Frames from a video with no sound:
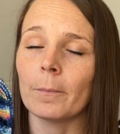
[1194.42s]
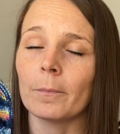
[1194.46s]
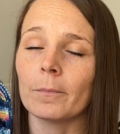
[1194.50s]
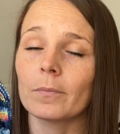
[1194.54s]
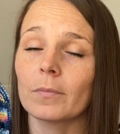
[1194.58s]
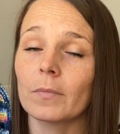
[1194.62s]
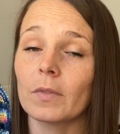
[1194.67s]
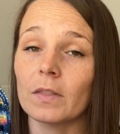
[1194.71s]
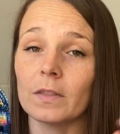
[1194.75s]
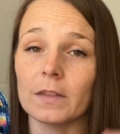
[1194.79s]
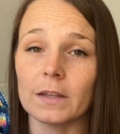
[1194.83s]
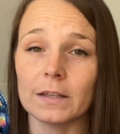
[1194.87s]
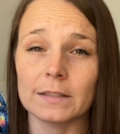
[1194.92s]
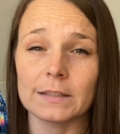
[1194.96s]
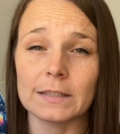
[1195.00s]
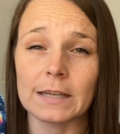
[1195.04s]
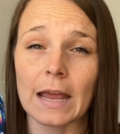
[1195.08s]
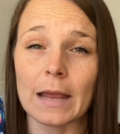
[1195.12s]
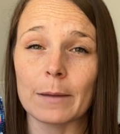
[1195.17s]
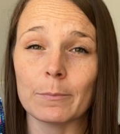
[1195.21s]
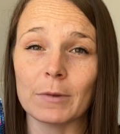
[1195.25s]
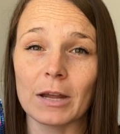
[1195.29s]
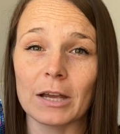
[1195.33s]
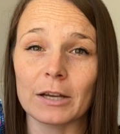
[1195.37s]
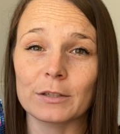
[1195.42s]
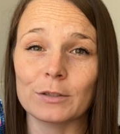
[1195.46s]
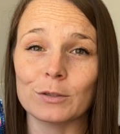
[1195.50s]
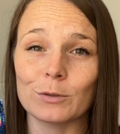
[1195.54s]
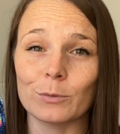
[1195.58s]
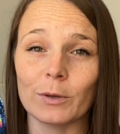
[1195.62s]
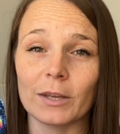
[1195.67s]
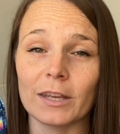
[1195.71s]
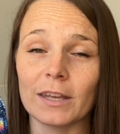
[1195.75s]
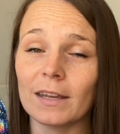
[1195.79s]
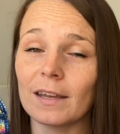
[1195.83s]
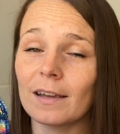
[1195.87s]
this time next
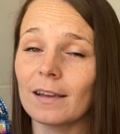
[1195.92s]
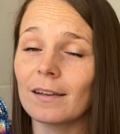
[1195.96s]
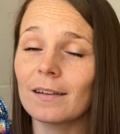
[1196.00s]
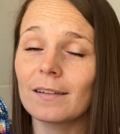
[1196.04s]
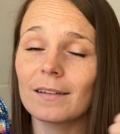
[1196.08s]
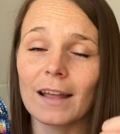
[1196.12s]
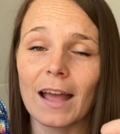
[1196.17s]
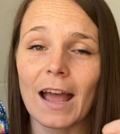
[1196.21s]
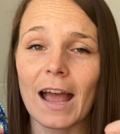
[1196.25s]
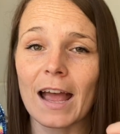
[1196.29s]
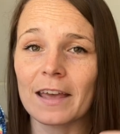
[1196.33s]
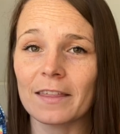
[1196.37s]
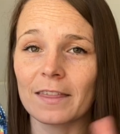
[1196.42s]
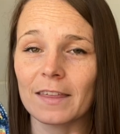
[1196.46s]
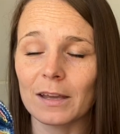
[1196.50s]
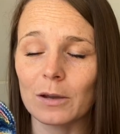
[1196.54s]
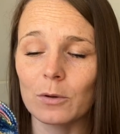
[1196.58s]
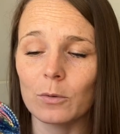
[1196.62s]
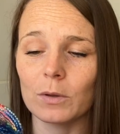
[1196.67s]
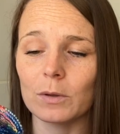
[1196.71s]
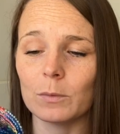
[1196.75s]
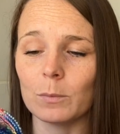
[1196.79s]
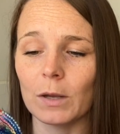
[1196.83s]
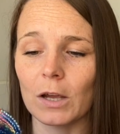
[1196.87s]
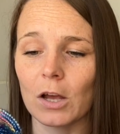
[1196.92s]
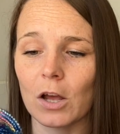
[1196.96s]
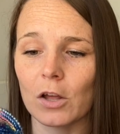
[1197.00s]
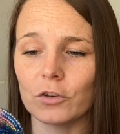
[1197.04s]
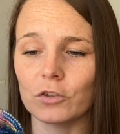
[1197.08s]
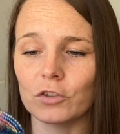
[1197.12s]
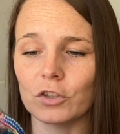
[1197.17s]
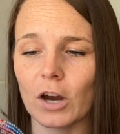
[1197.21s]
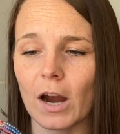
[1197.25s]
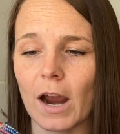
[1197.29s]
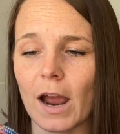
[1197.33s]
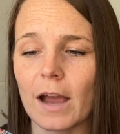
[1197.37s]
week, I think we'd be on
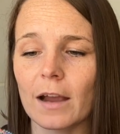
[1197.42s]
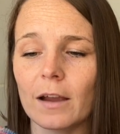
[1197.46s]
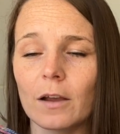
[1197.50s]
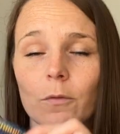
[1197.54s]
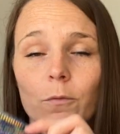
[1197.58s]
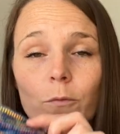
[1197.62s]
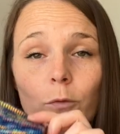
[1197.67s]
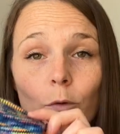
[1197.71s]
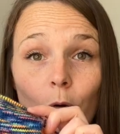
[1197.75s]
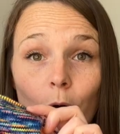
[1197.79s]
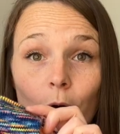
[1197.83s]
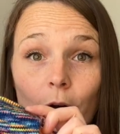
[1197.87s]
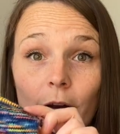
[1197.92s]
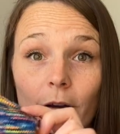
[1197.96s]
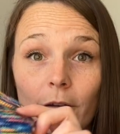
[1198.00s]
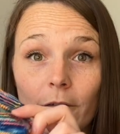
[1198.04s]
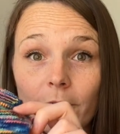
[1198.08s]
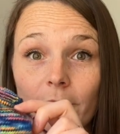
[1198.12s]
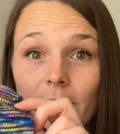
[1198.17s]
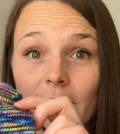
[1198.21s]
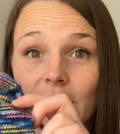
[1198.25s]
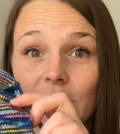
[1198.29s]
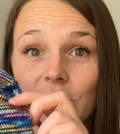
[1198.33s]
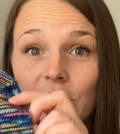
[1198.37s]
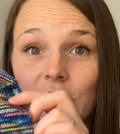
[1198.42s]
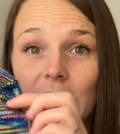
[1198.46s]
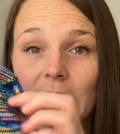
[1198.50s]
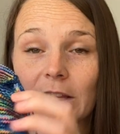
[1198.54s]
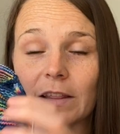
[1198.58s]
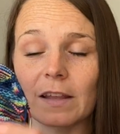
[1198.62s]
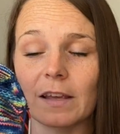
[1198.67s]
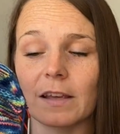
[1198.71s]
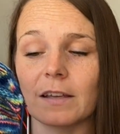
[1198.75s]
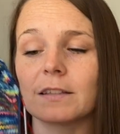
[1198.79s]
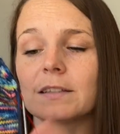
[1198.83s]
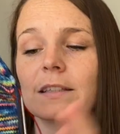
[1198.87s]
track for finishing
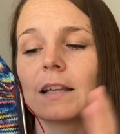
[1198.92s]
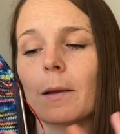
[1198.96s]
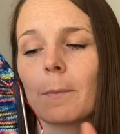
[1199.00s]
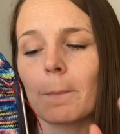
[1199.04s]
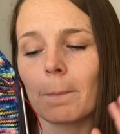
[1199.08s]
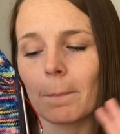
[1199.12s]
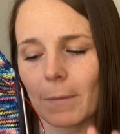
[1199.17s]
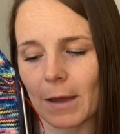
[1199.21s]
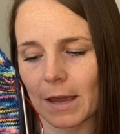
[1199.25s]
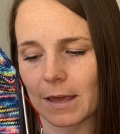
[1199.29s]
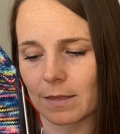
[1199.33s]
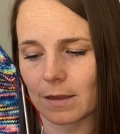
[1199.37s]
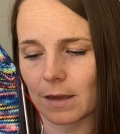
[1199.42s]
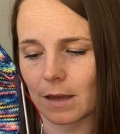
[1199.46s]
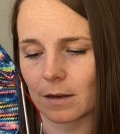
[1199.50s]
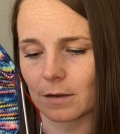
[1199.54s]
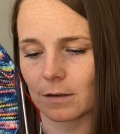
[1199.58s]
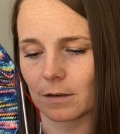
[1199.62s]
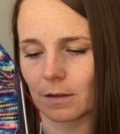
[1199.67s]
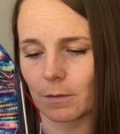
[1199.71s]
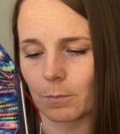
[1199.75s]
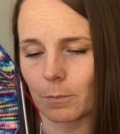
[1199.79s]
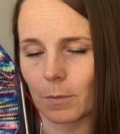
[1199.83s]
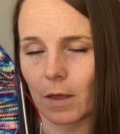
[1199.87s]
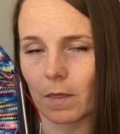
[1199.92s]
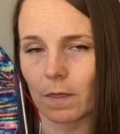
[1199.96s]
this by the end of the month.